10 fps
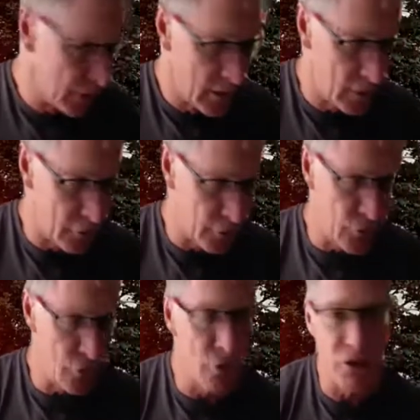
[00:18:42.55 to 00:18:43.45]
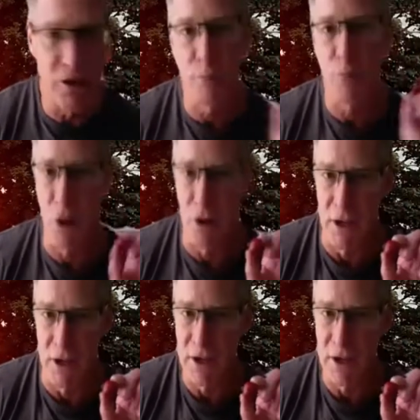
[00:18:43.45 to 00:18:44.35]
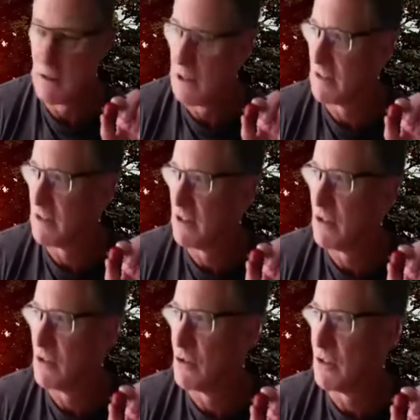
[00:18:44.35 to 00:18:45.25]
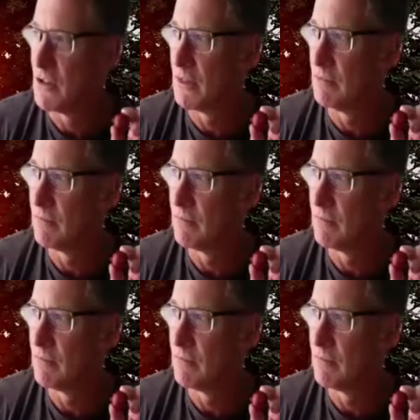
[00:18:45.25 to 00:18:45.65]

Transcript: if you're using a product, let's say you're using